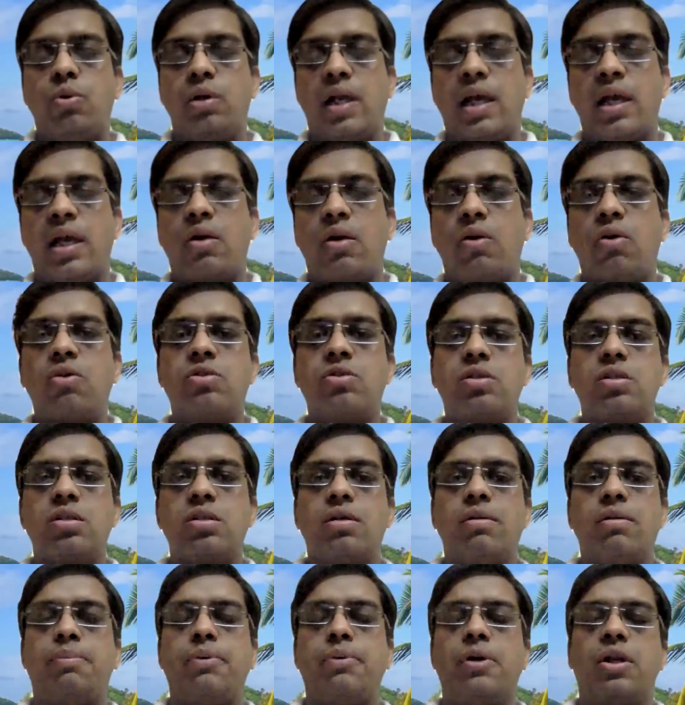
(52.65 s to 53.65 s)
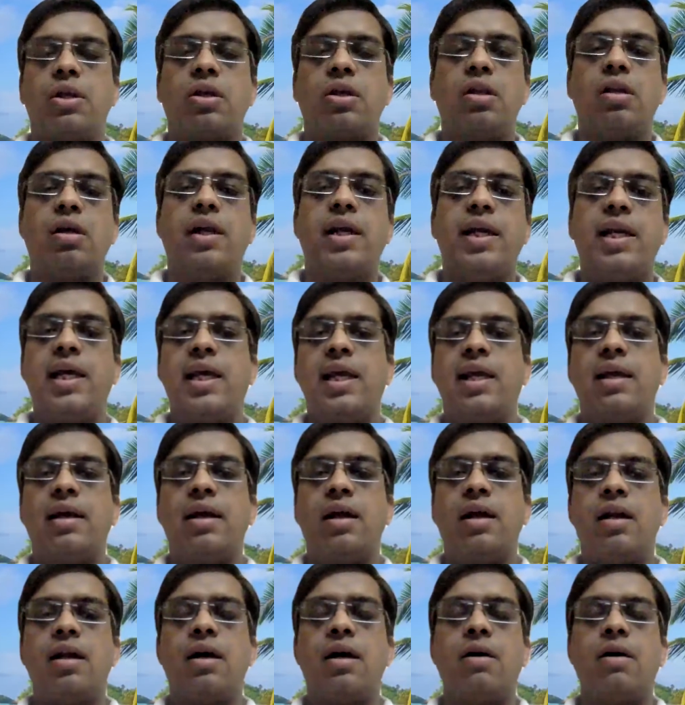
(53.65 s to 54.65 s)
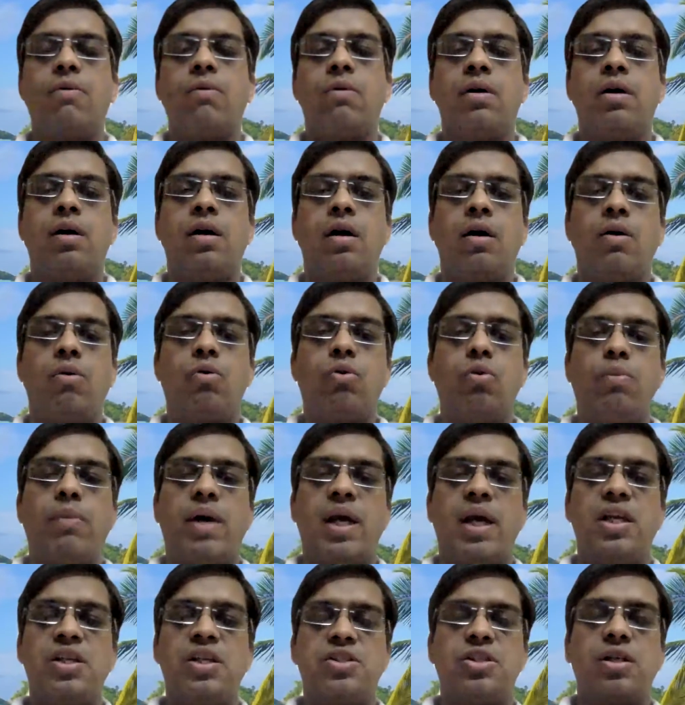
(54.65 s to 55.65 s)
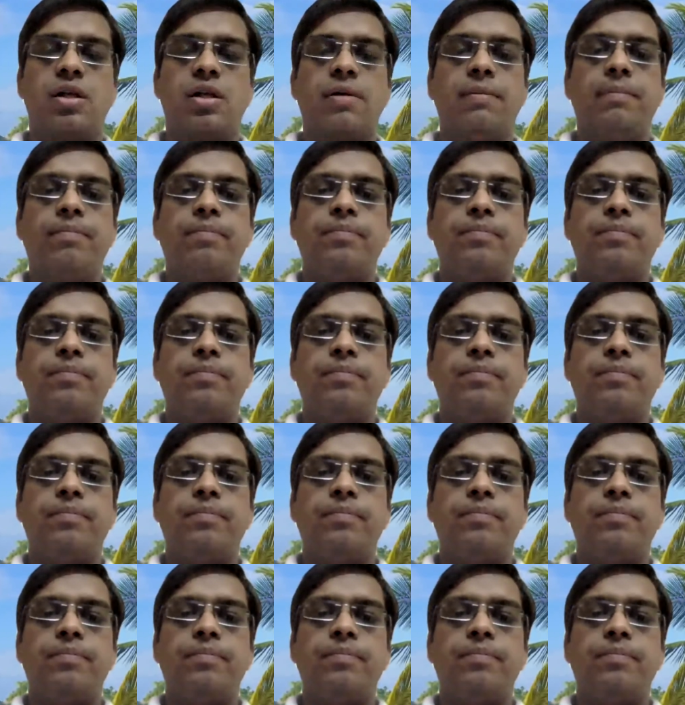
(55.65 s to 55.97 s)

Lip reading: diagnose a particular headache and how to manage it.